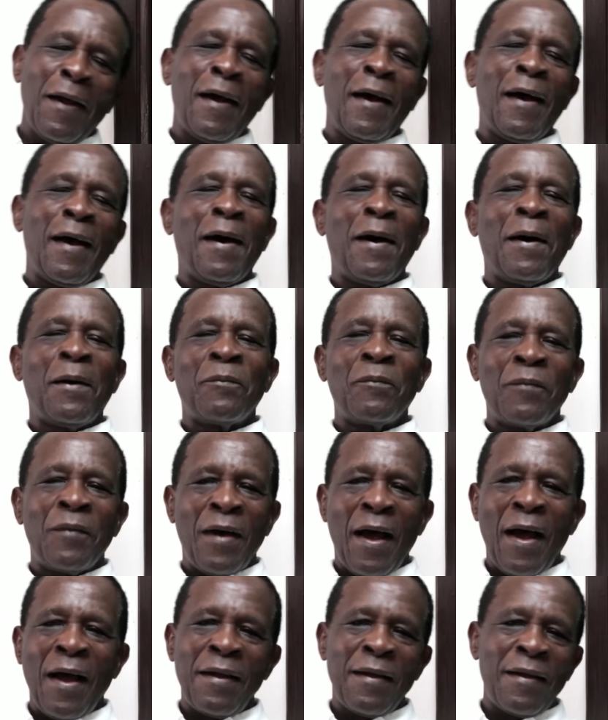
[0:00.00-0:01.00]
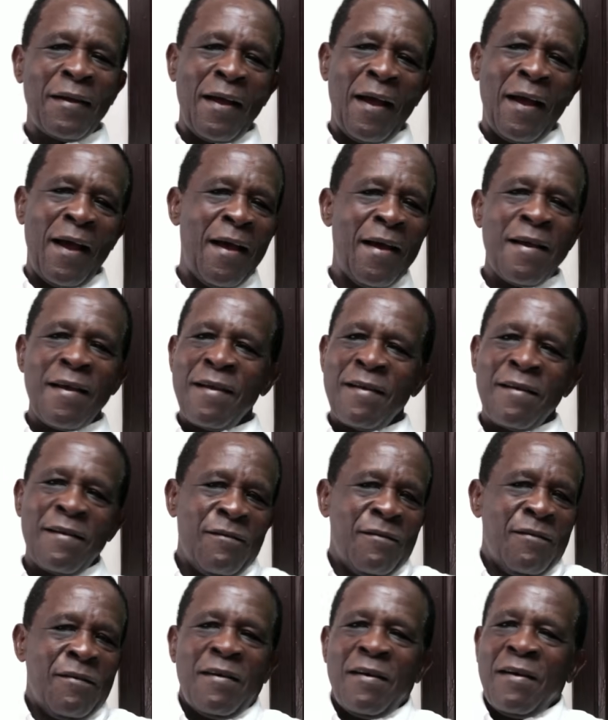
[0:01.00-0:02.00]
Um, I, I,
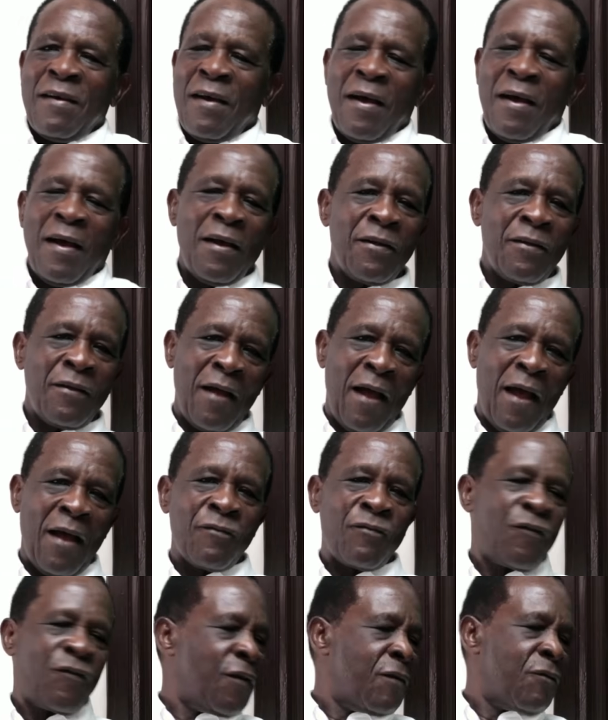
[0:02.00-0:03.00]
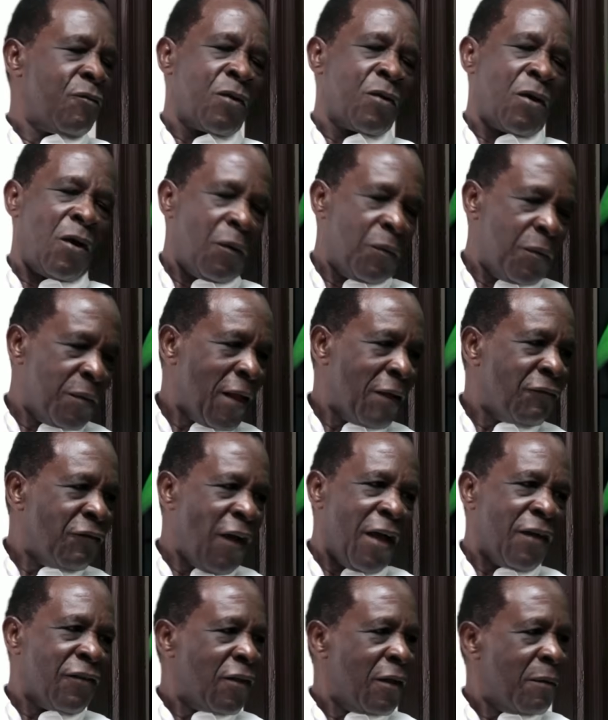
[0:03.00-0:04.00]
I would always
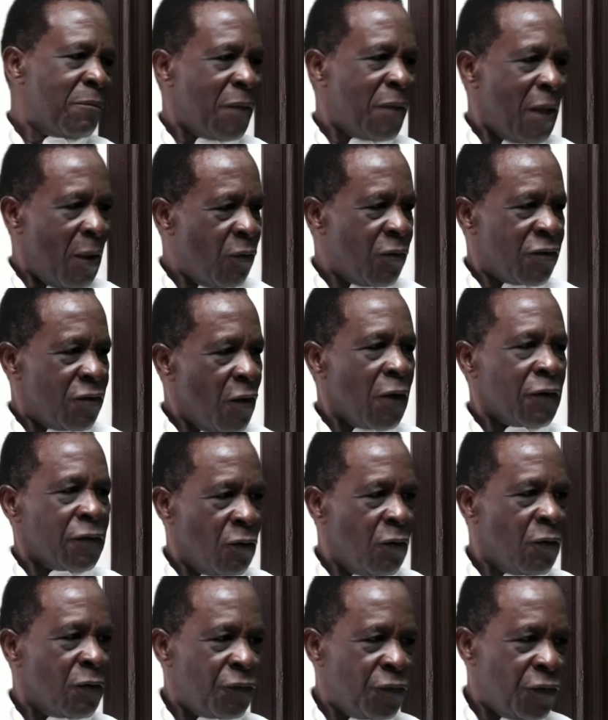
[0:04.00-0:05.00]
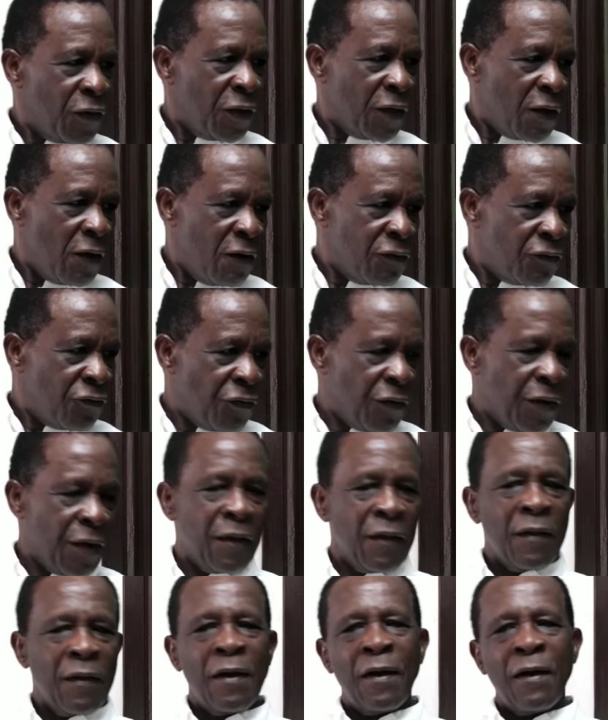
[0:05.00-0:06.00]
advise them that was not good for the country
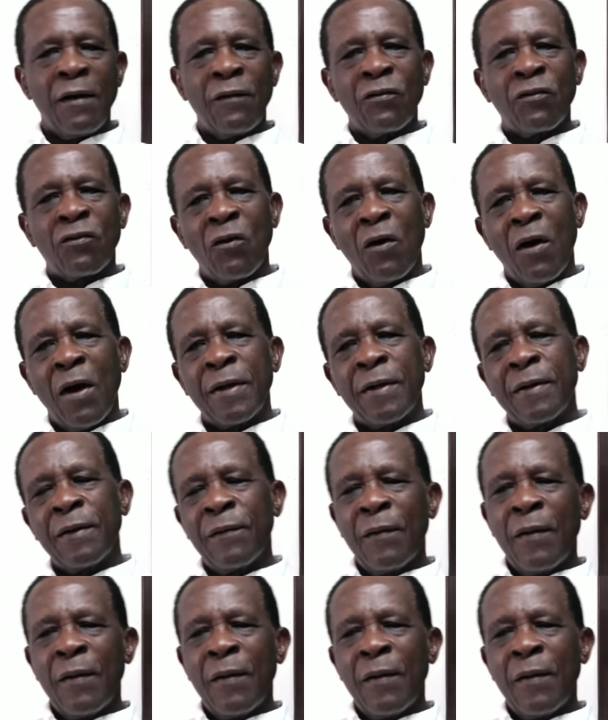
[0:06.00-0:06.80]
and so on.